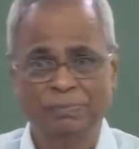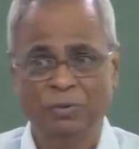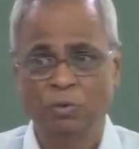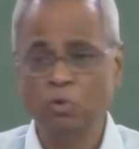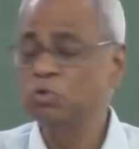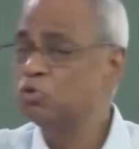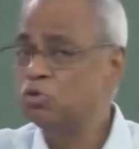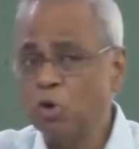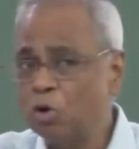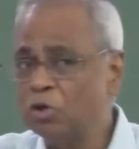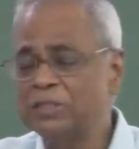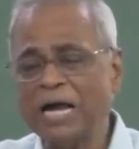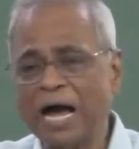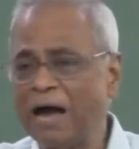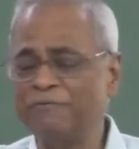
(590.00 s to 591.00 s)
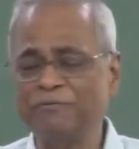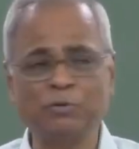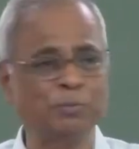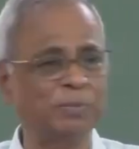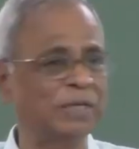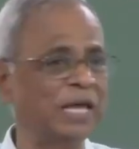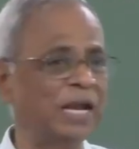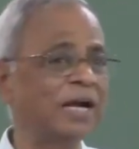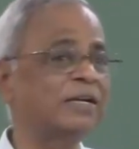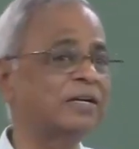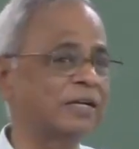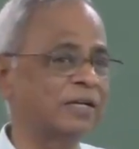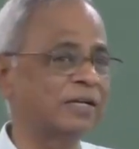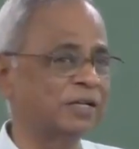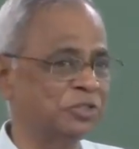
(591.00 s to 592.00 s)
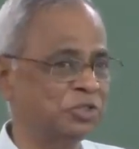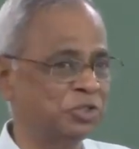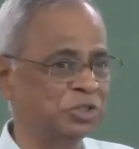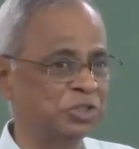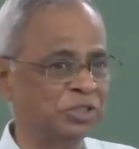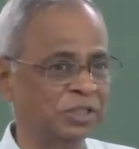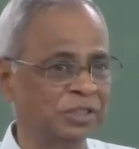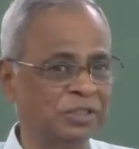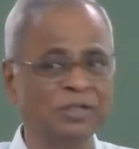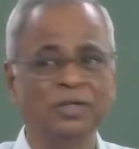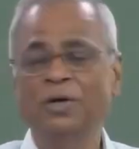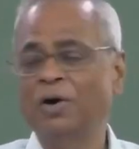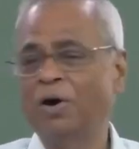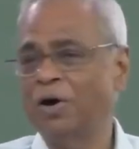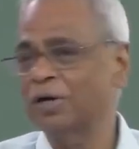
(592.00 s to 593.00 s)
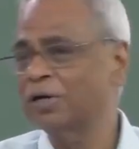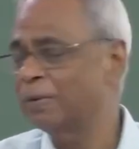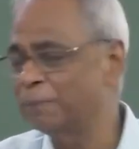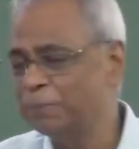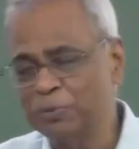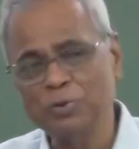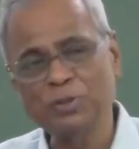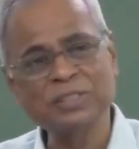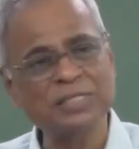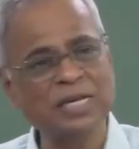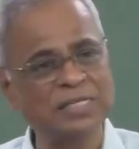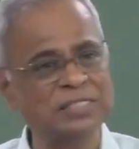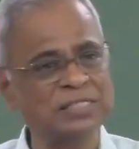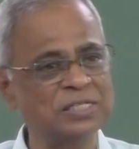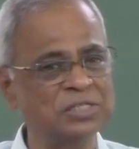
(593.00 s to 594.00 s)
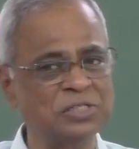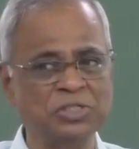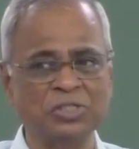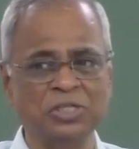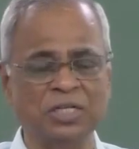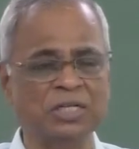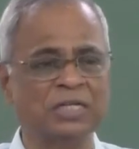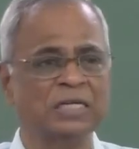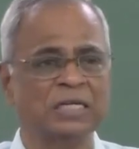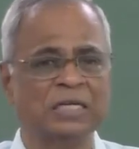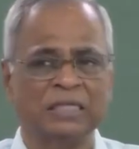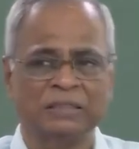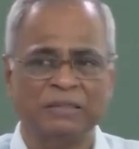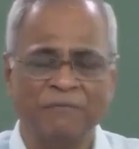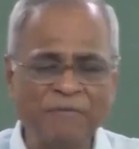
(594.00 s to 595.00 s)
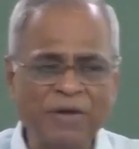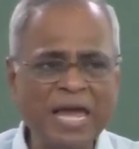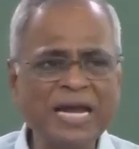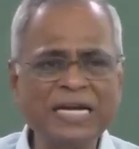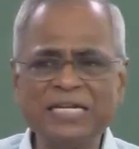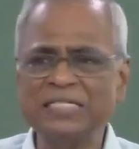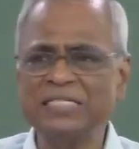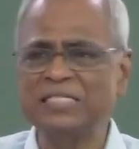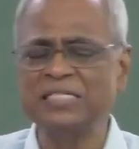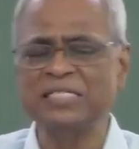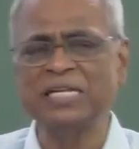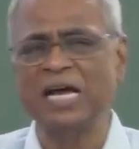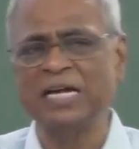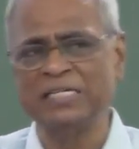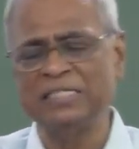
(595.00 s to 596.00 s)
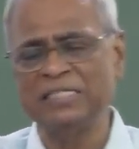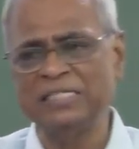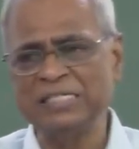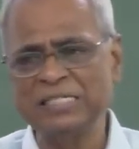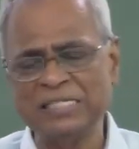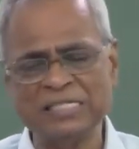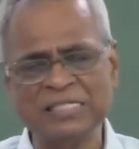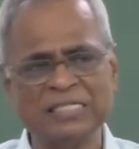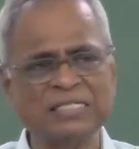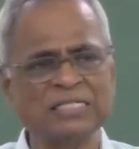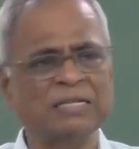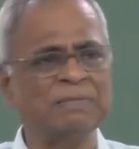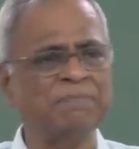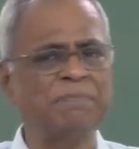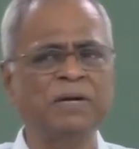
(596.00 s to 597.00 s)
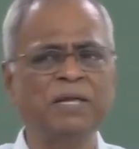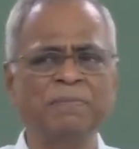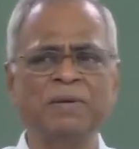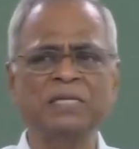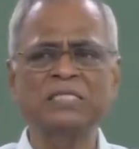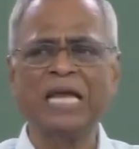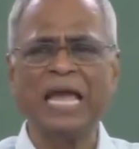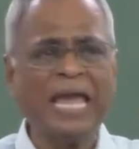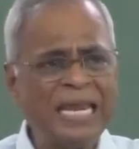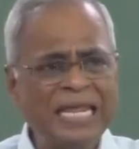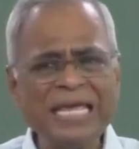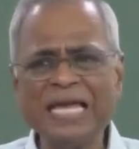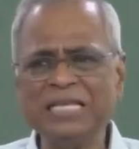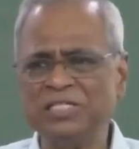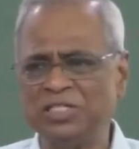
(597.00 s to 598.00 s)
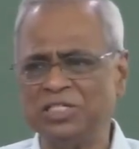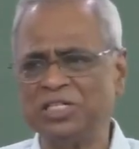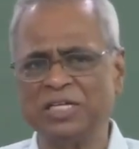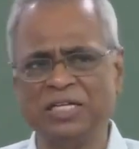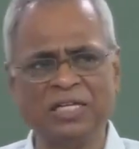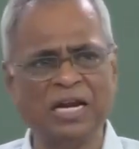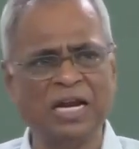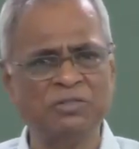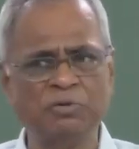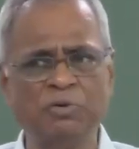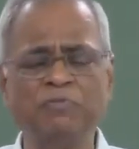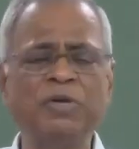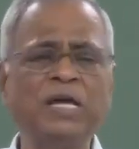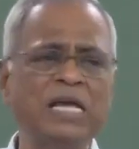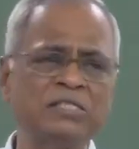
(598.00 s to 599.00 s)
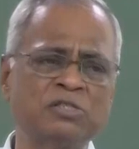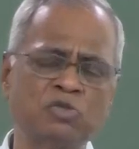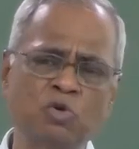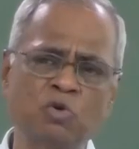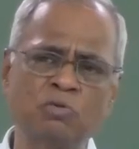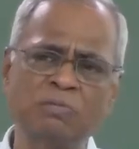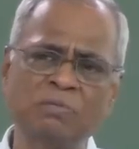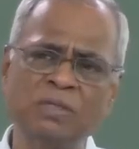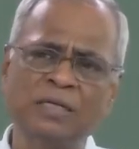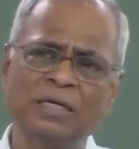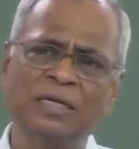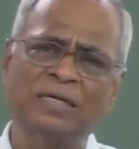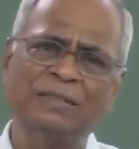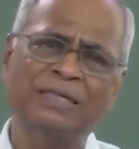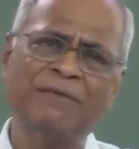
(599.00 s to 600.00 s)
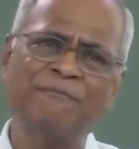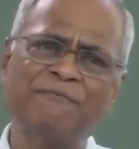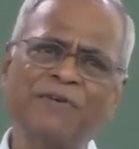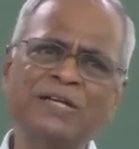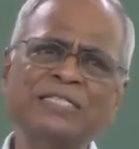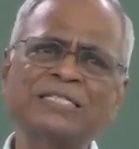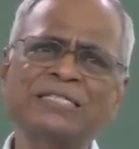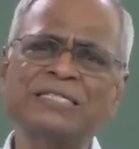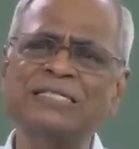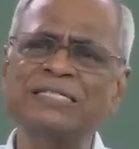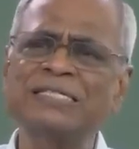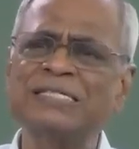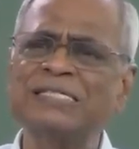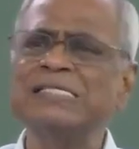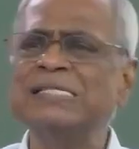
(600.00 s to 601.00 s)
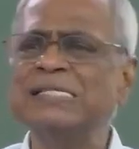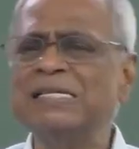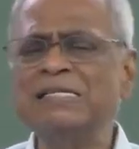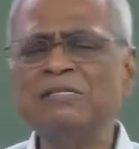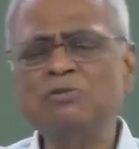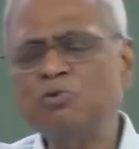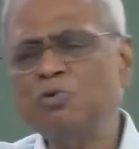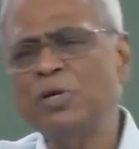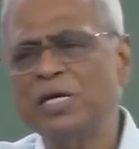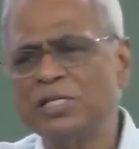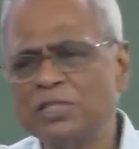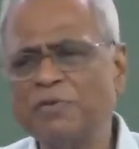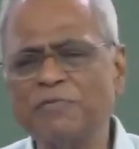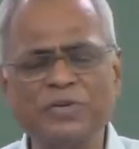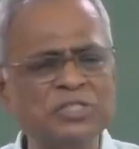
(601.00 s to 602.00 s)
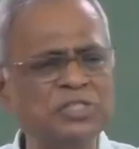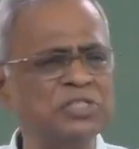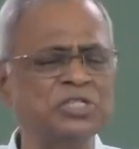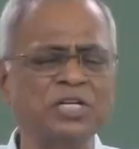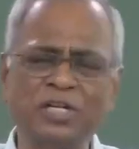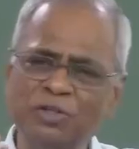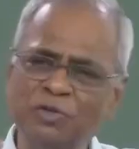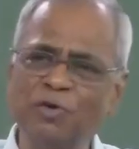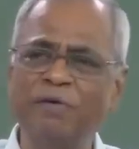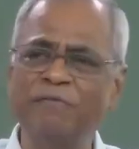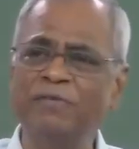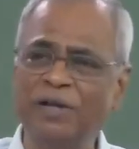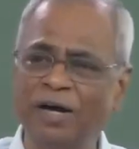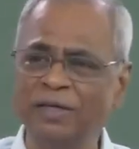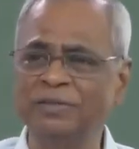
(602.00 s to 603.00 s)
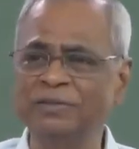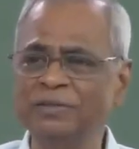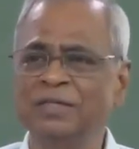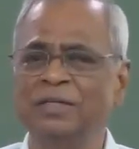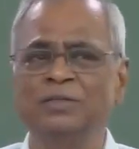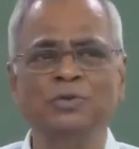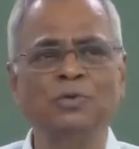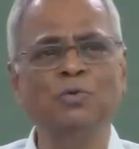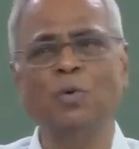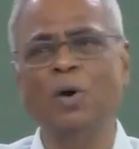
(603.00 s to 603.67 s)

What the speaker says: You do not have to be electrical engineer or computer science engineer. The way it is designed, it is pretty much any engineering graduate. We assume that first 2 years of engineering you have done, so you